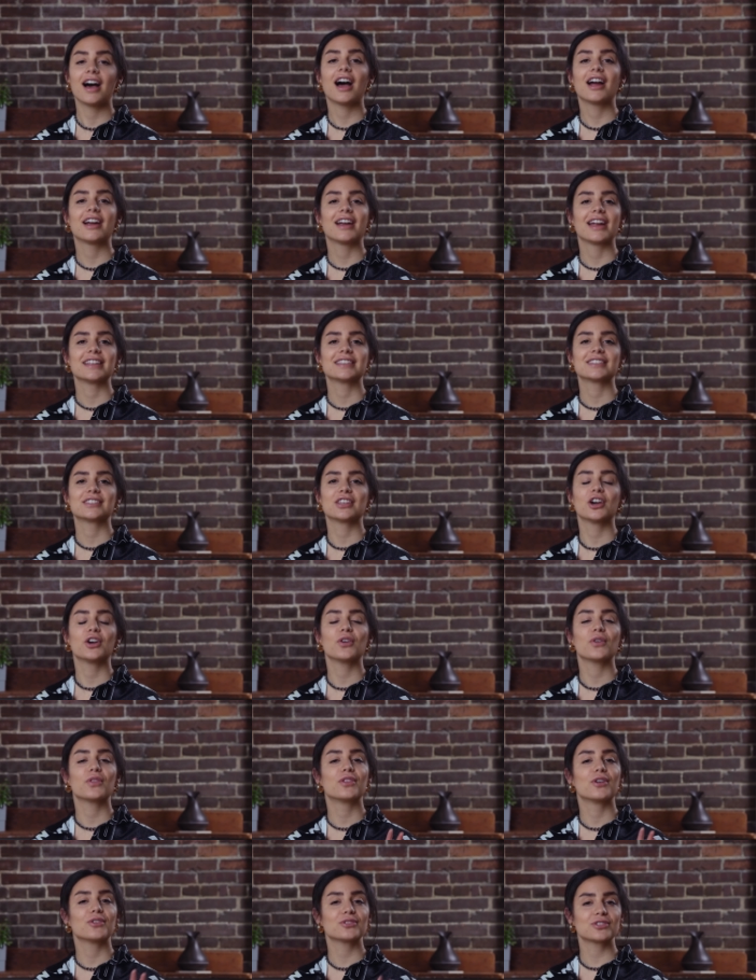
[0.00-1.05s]
All right,
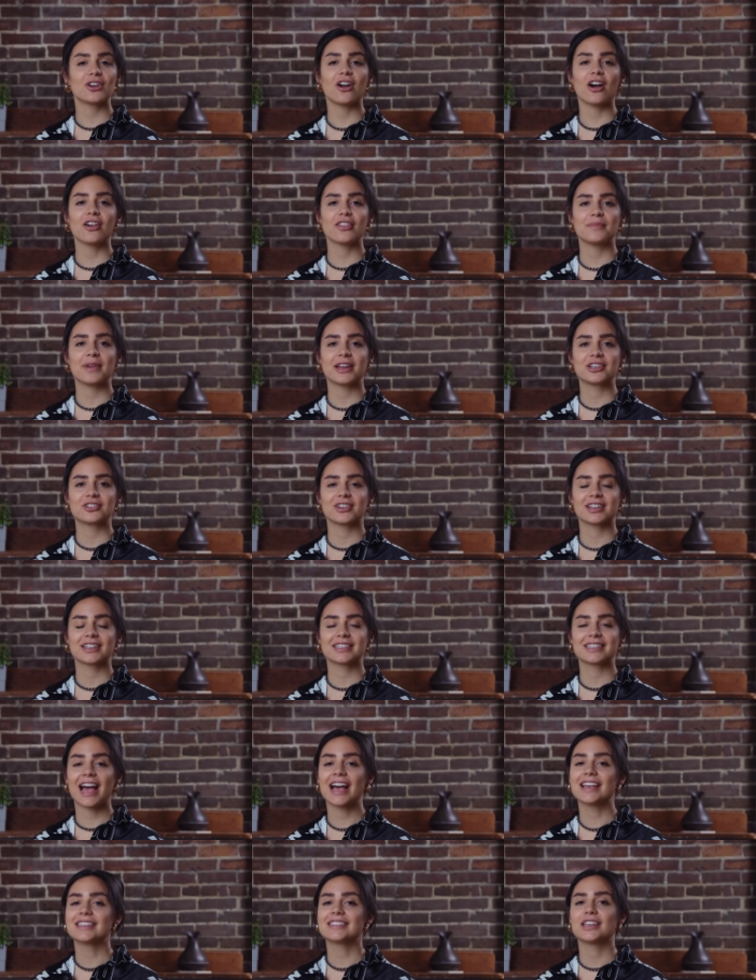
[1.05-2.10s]
so those are all the metrics
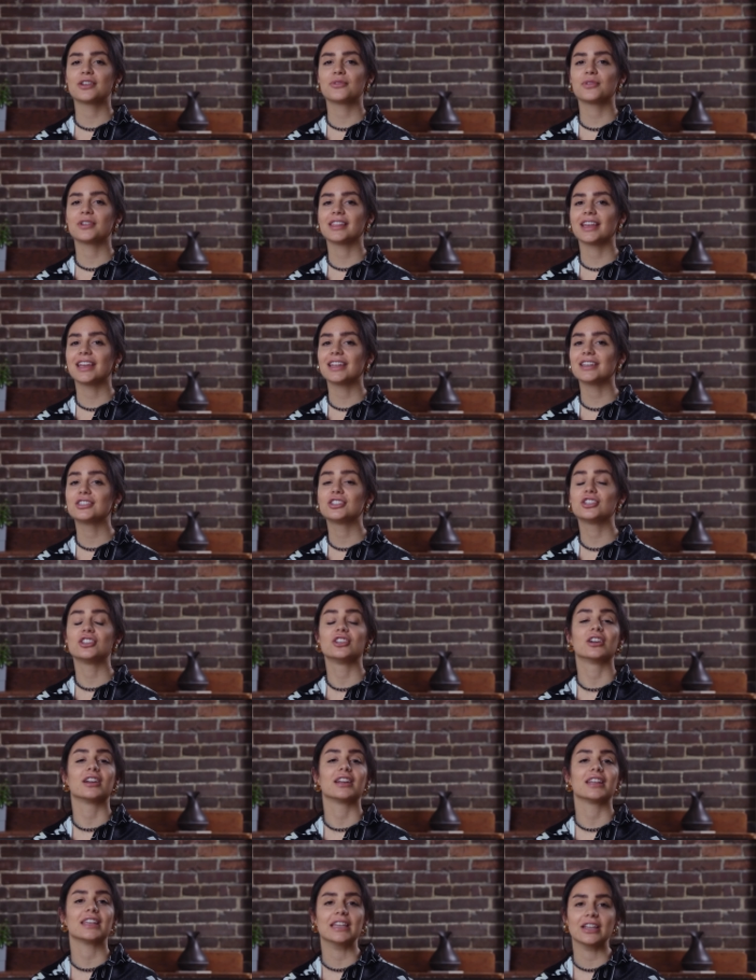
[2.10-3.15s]
as they relate to
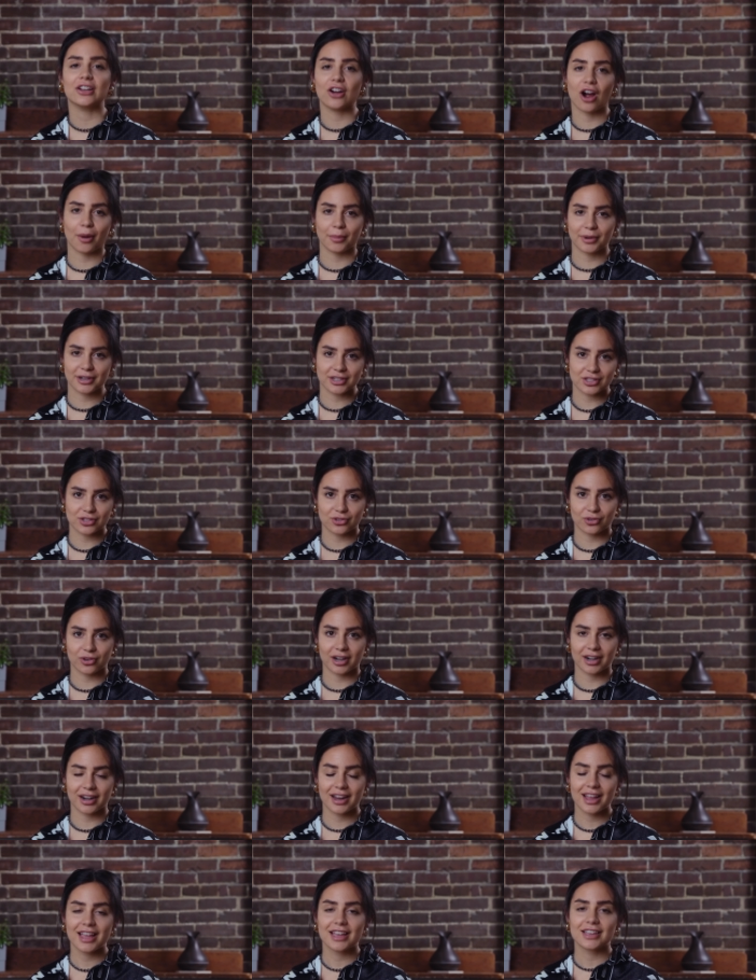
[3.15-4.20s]
your e-commerce
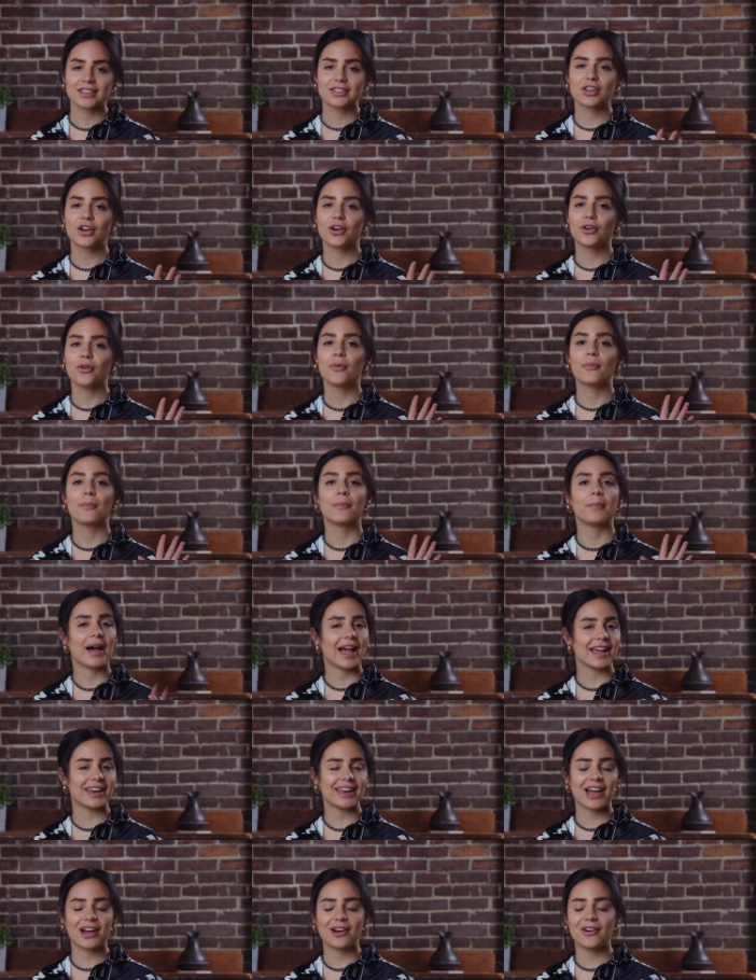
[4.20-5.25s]
store. So
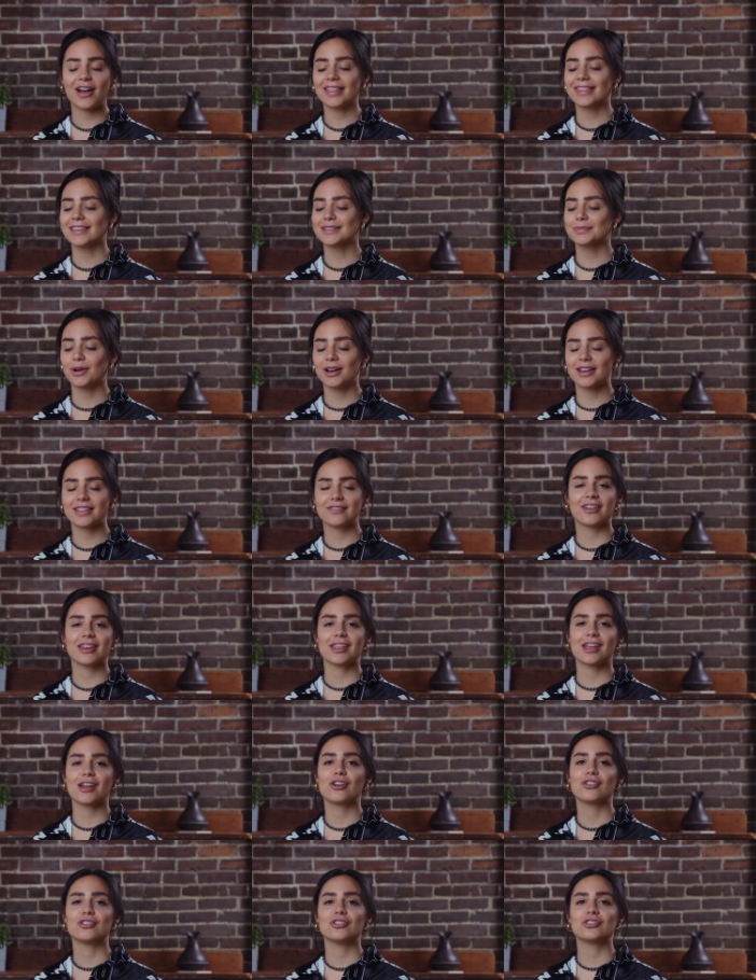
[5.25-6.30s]
by now, at this point in the
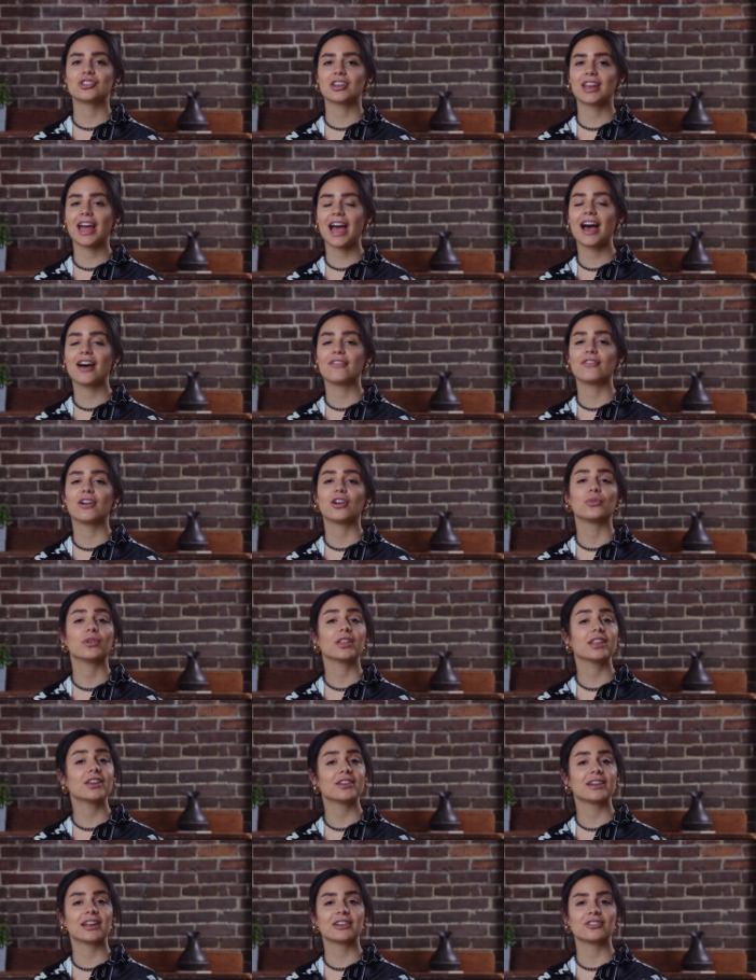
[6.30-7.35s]
video, you should have a really
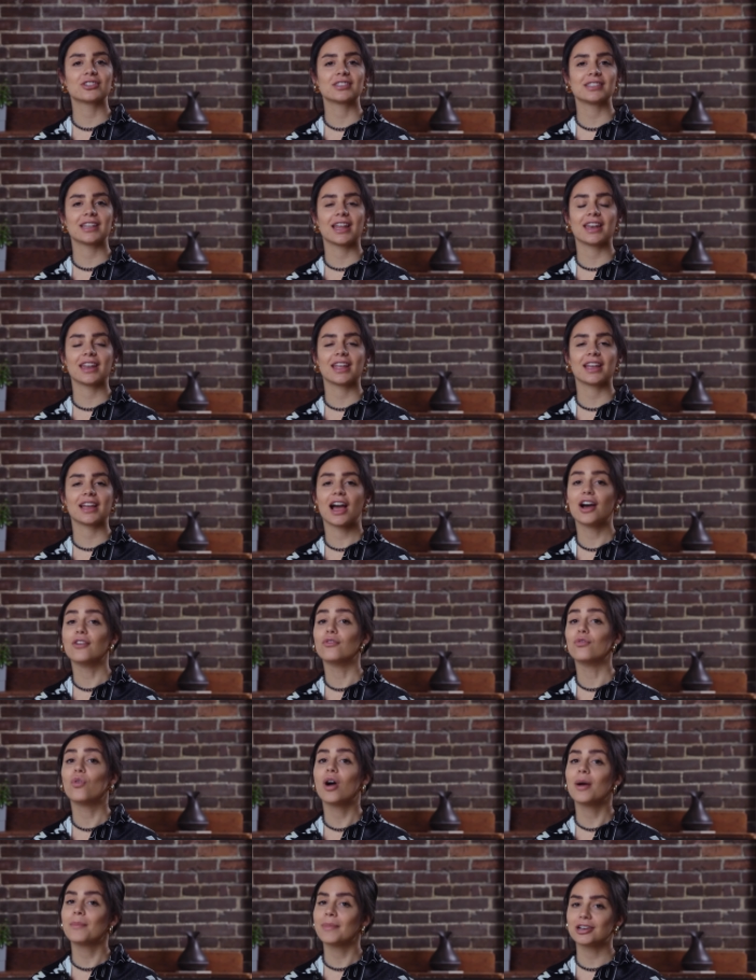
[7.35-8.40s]
good understanding of
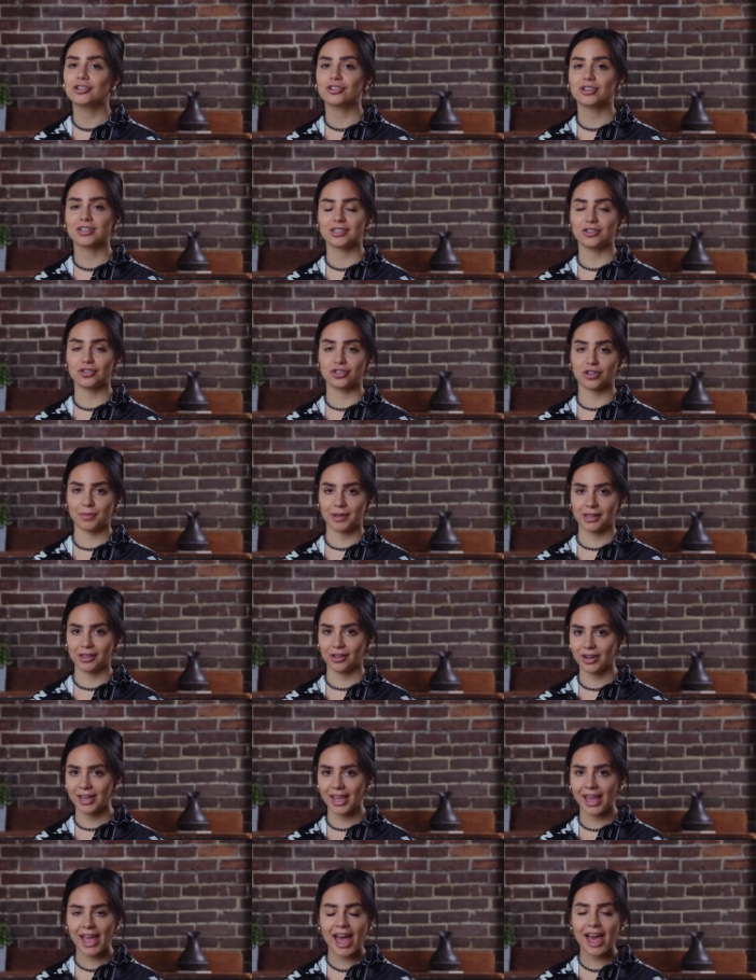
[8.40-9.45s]
what metrics you should be
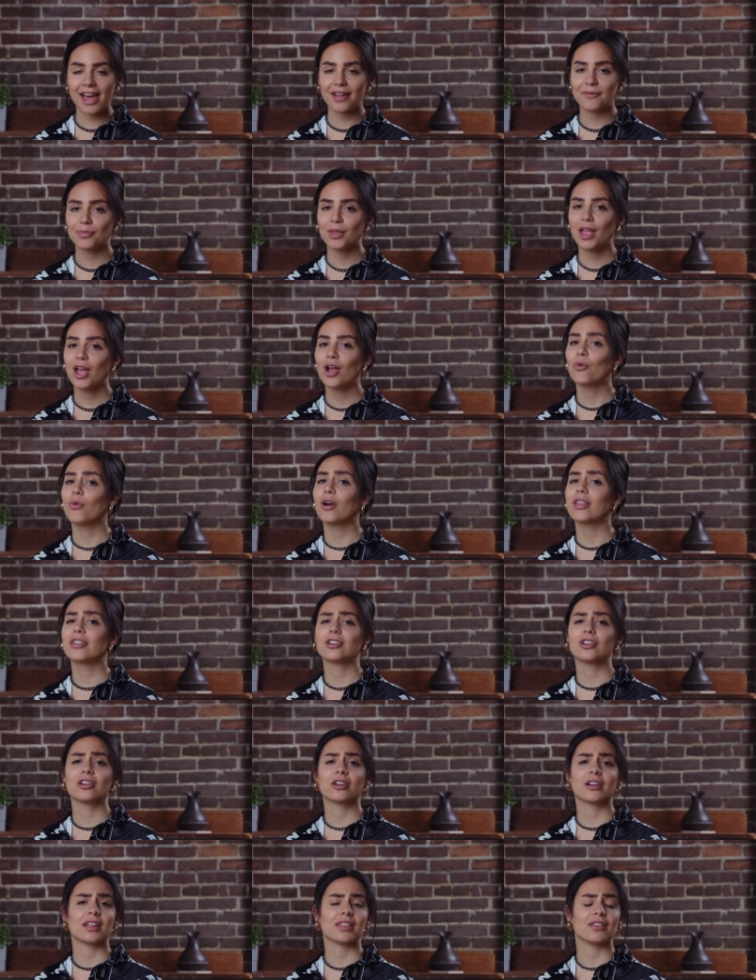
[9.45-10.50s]
looking at, whether
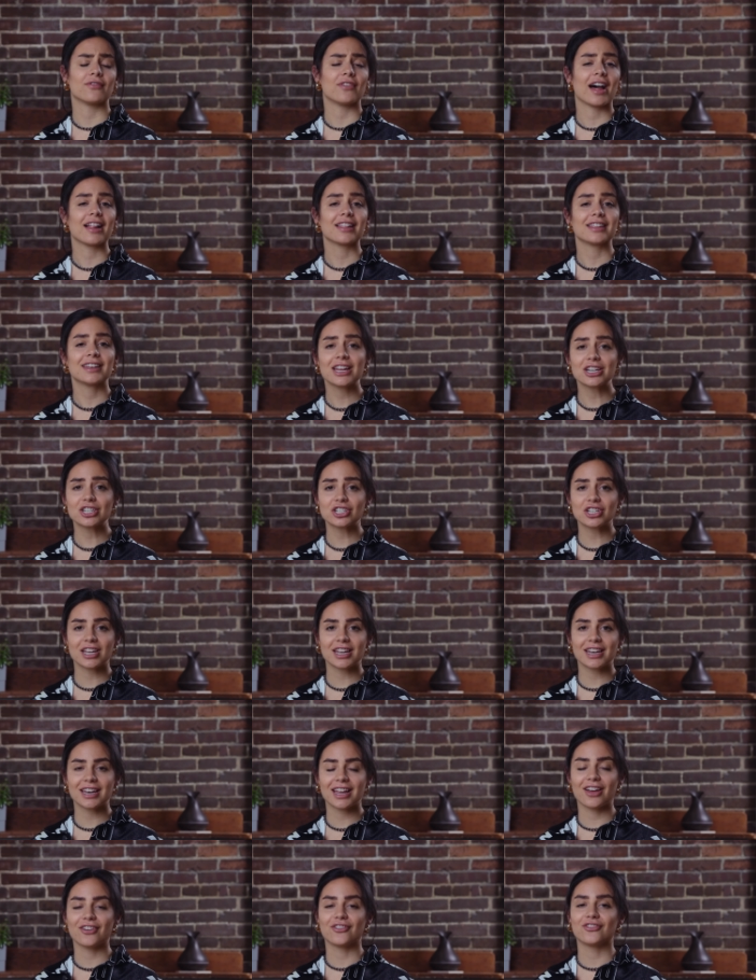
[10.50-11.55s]
you're in the
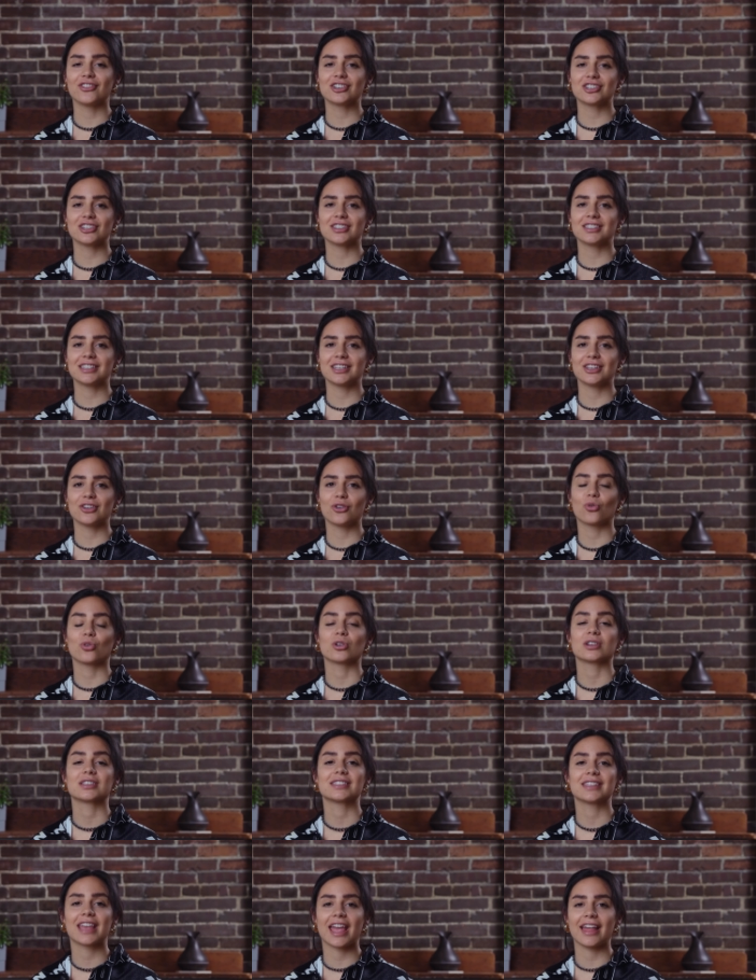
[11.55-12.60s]
validation, efficiency, or
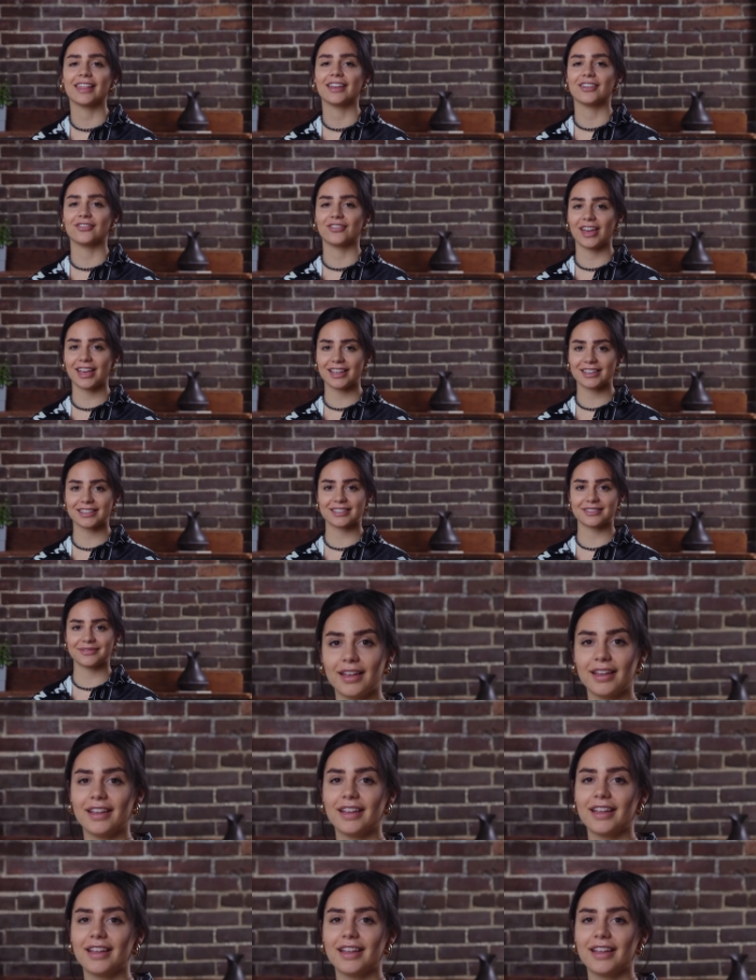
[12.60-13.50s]
scaling phase.